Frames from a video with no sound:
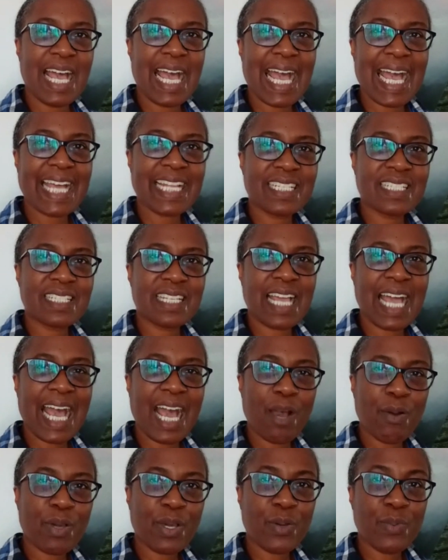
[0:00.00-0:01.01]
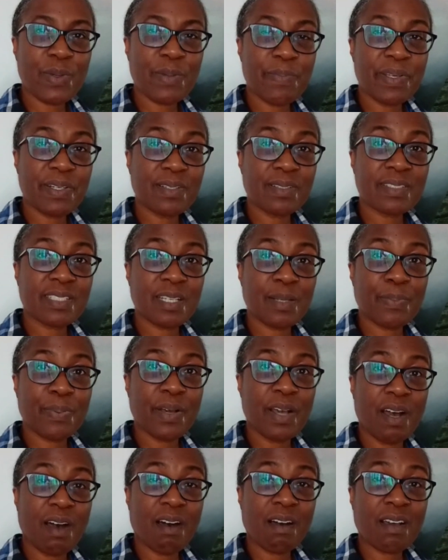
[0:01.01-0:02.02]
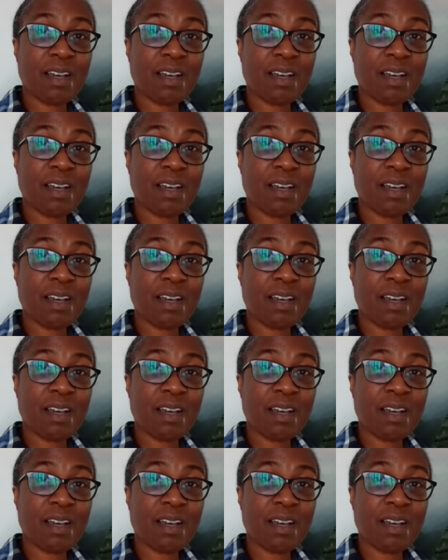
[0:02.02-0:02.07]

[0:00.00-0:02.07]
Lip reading: And how can we build up our